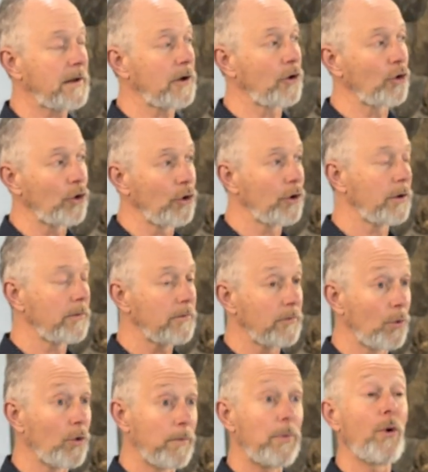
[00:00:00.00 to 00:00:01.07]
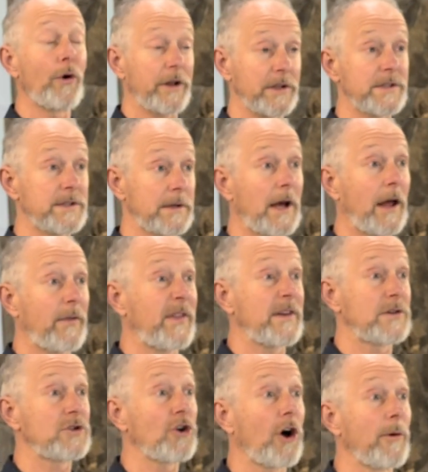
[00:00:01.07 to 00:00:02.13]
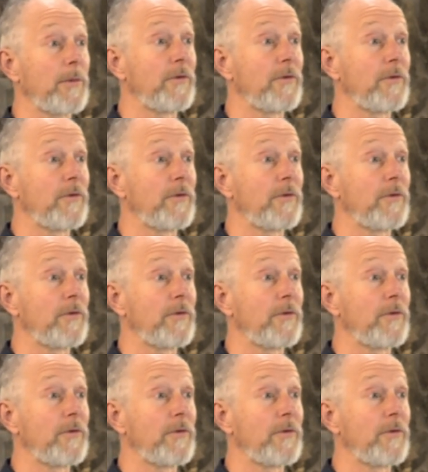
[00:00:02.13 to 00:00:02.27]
can earn more points at this time